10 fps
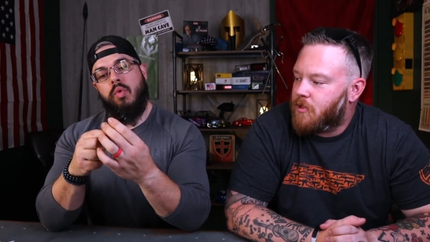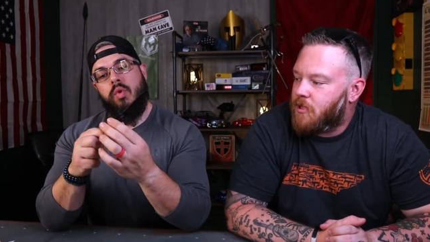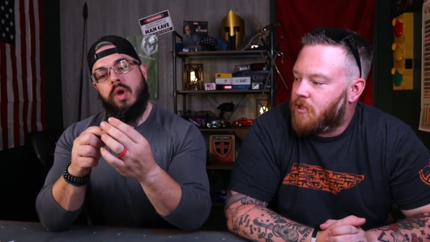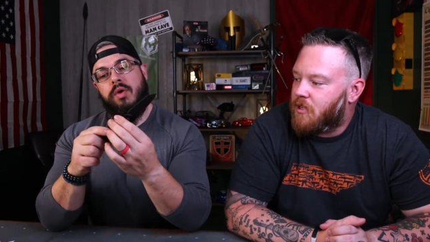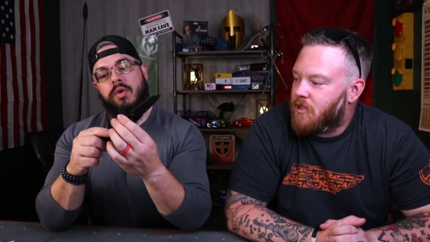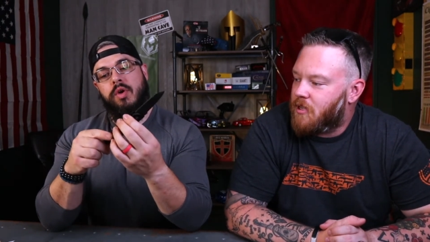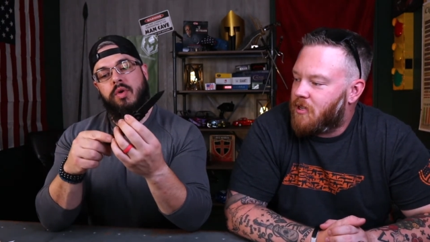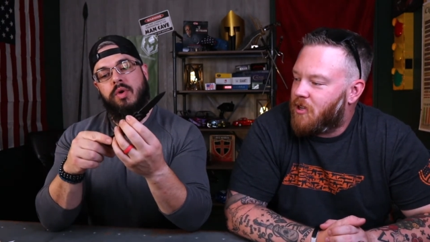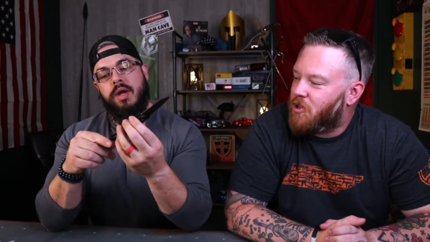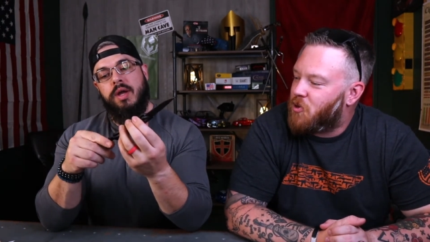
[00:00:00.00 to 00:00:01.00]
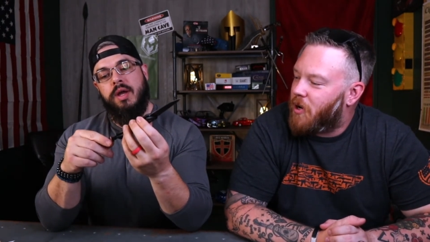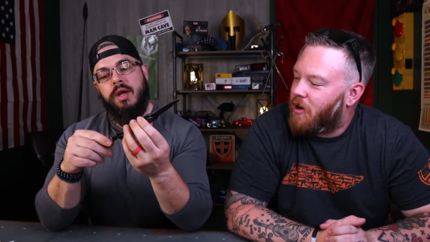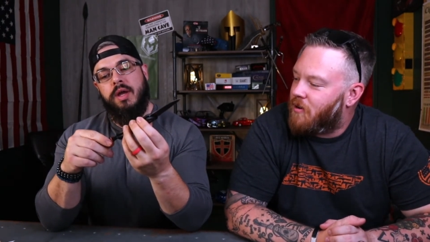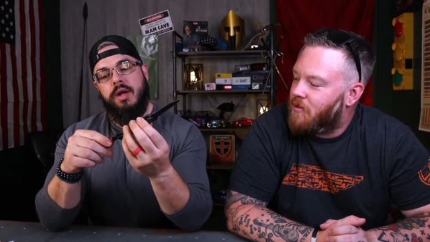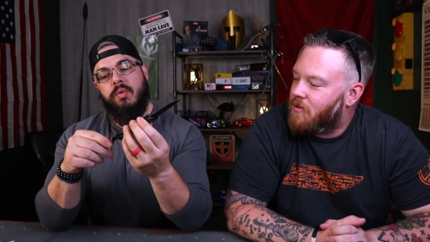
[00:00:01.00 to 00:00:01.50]
Speaker 1: I don't know. You know what's
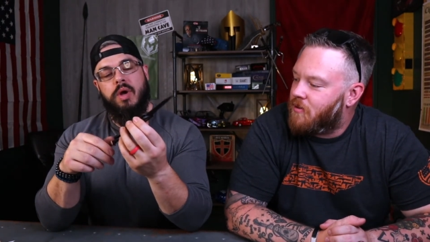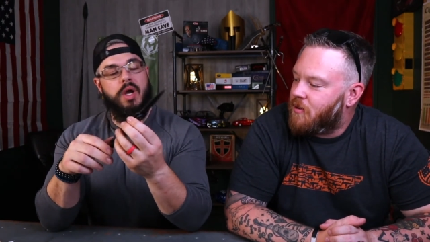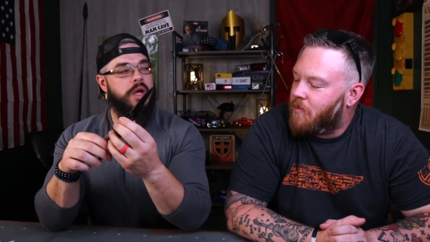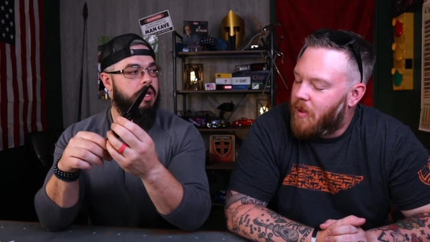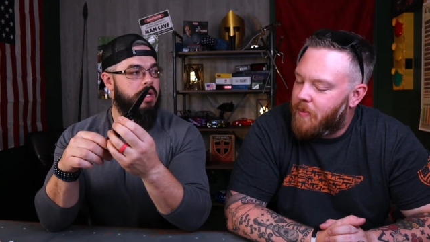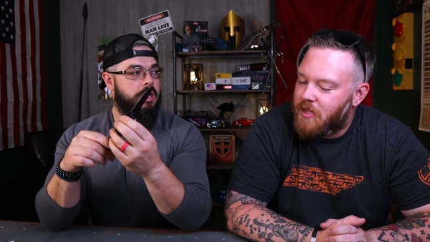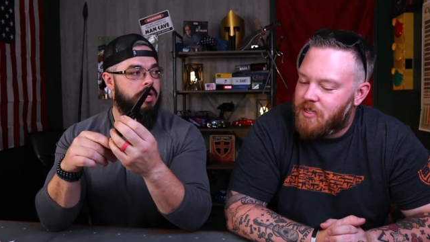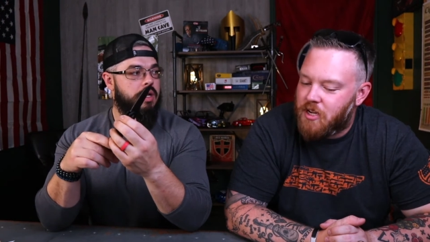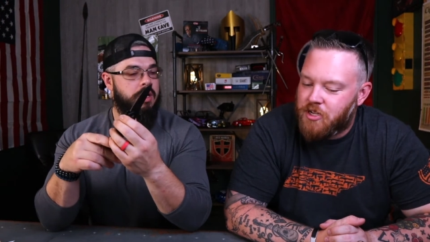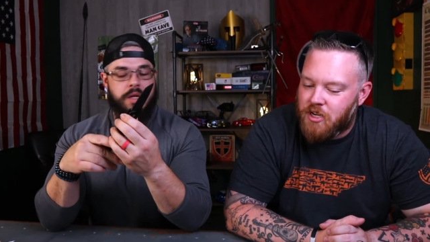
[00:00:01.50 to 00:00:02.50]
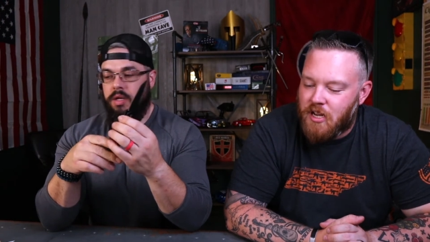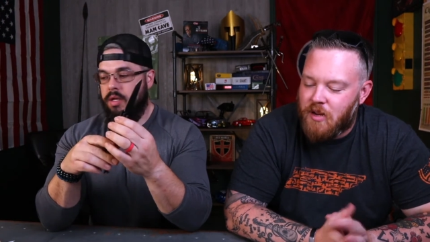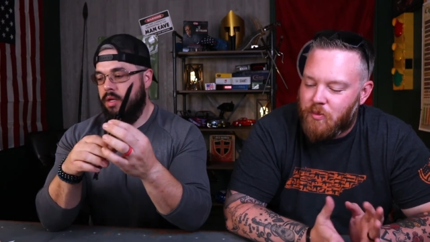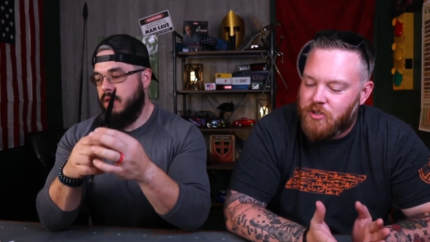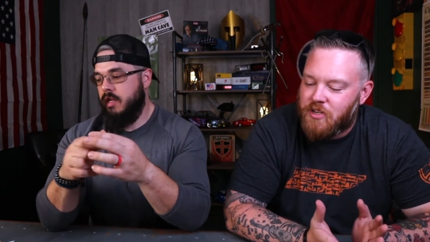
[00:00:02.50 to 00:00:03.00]
weird? What?
Speaker 2: Me being such an
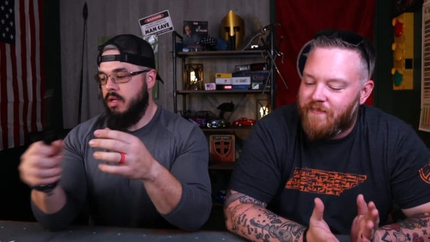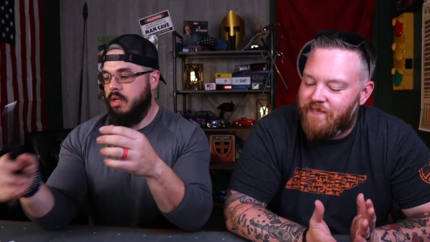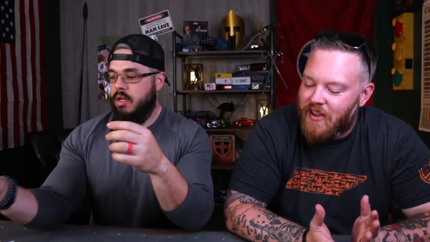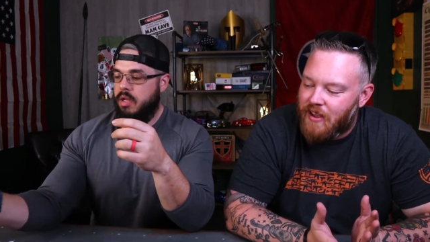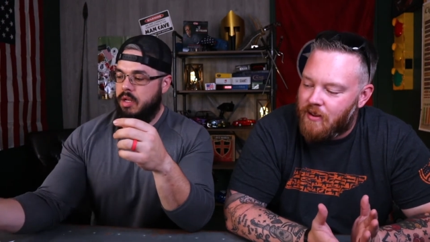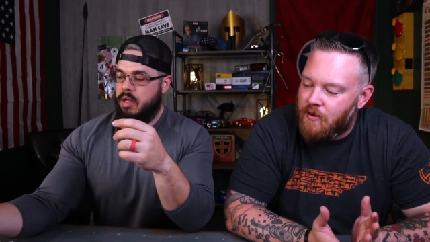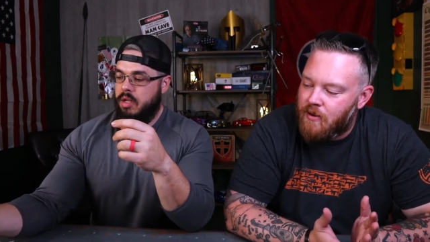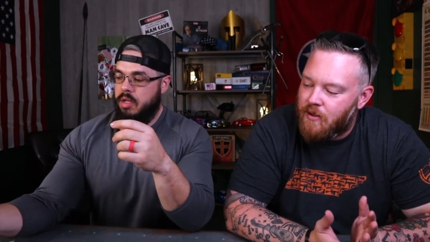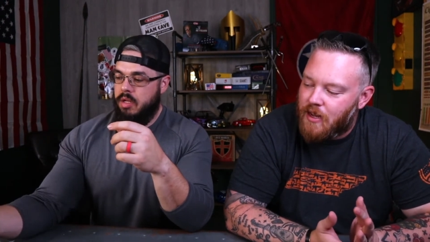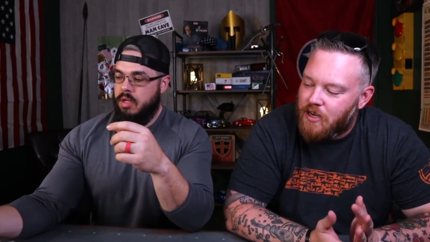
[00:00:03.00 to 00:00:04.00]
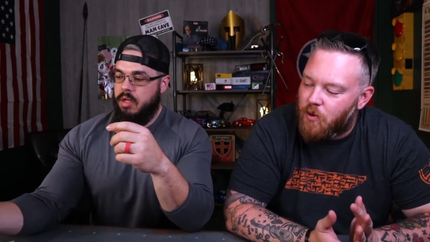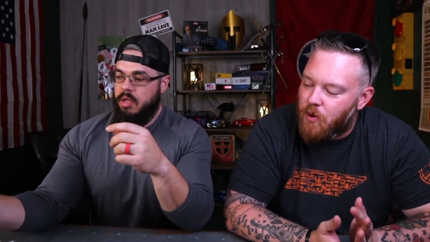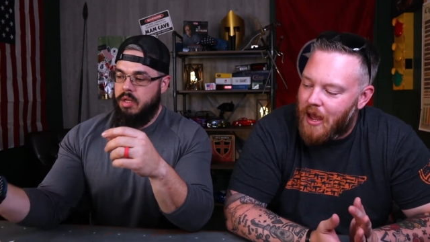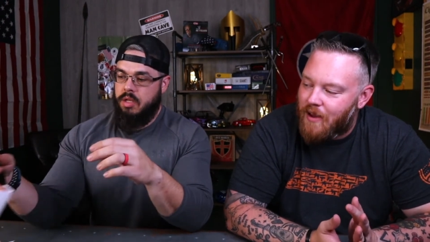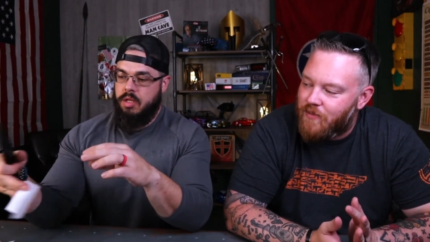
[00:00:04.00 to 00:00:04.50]
Emerson fan that I
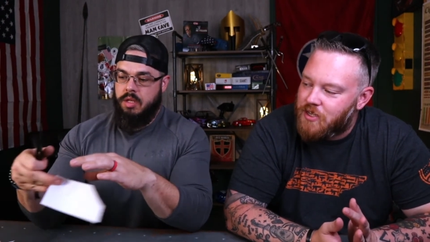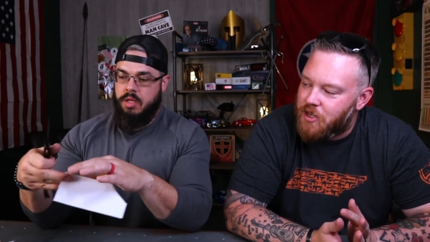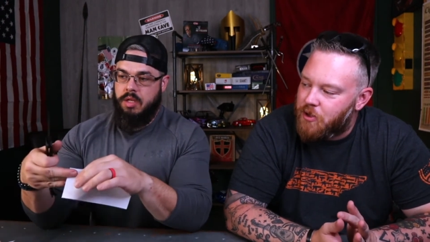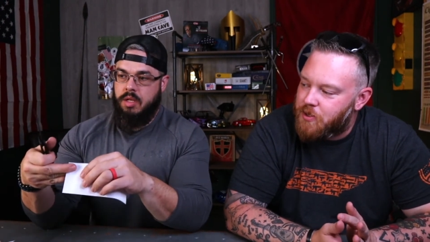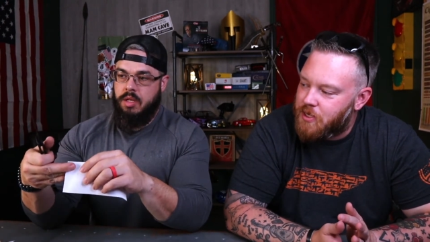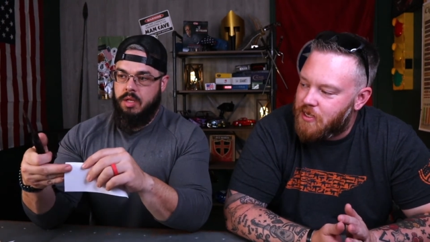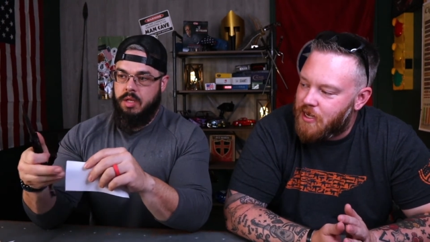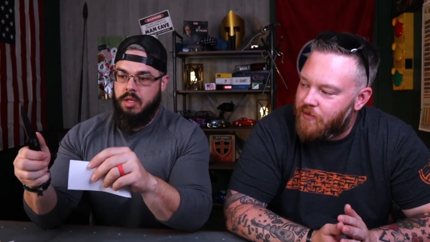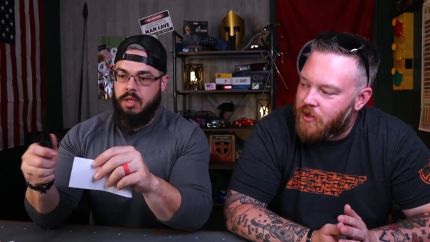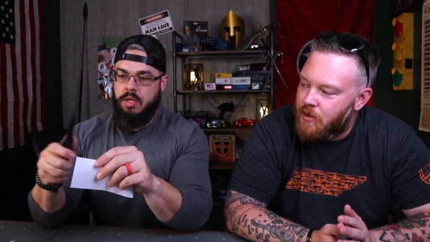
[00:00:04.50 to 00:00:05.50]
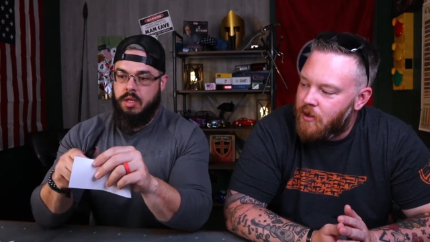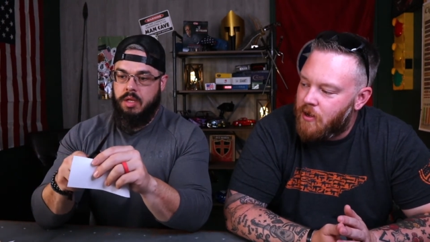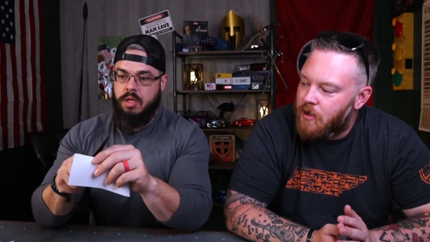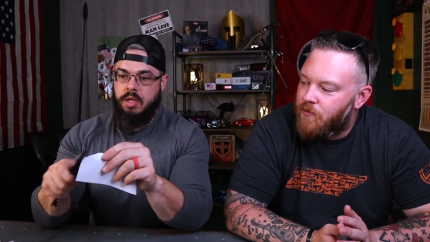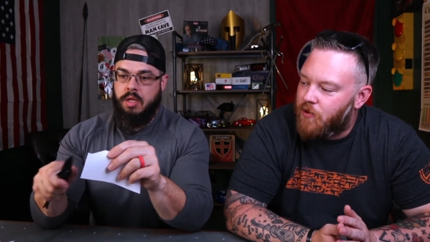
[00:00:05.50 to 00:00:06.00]
don't have a CQC seven
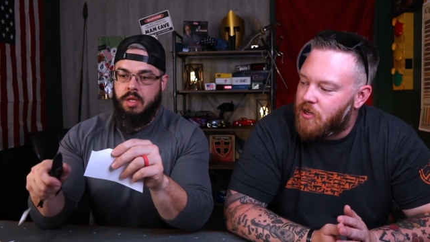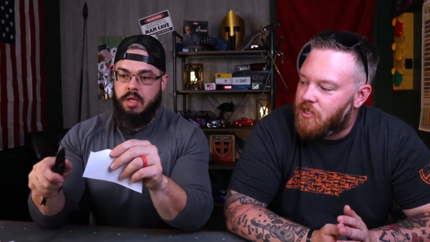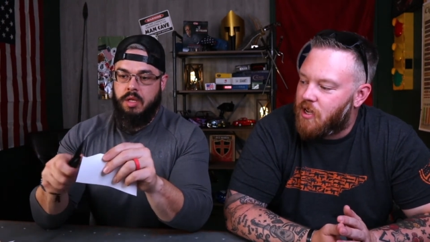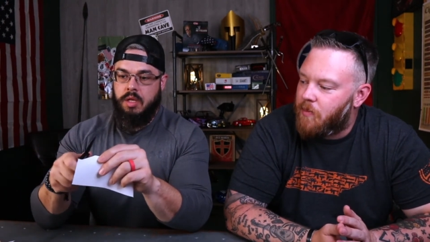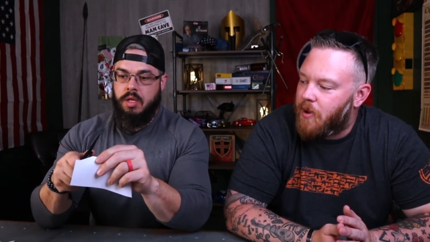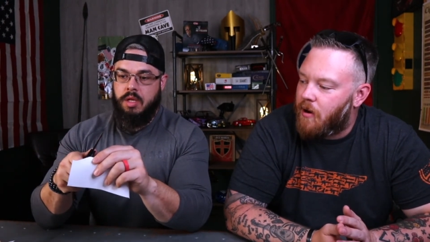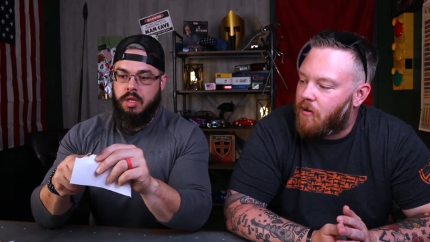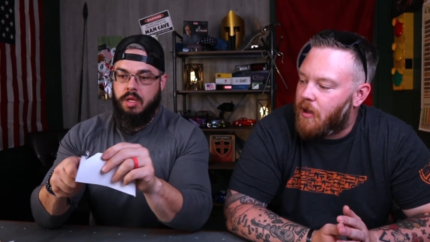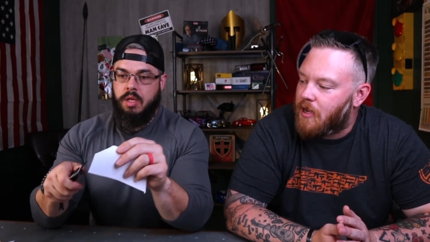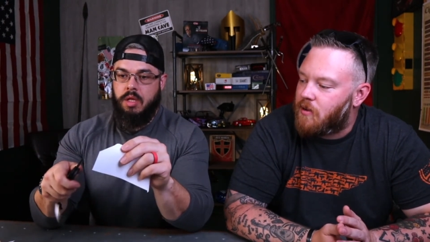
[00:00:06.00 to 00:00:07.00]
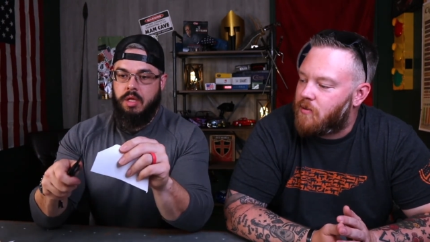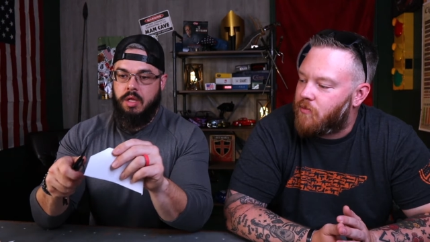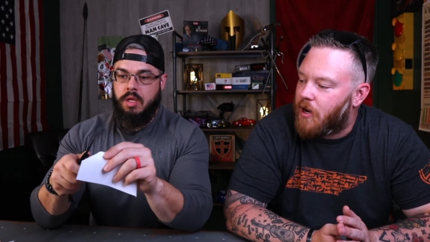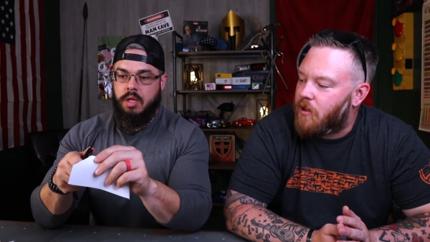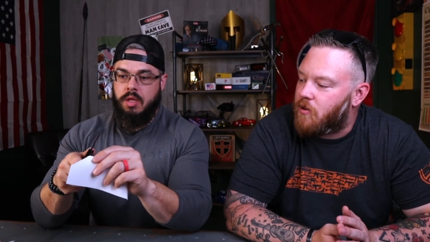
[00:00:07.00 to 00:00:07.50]
for us to compare like a
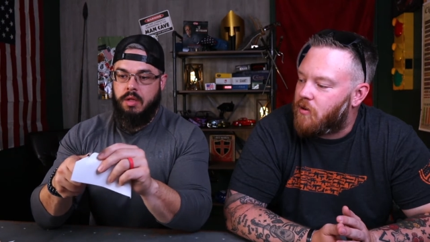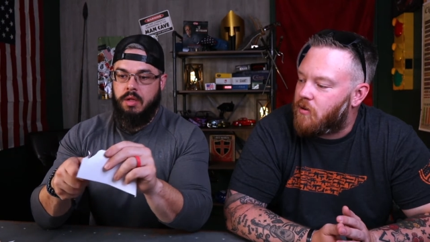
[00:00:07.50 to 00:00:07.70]
regular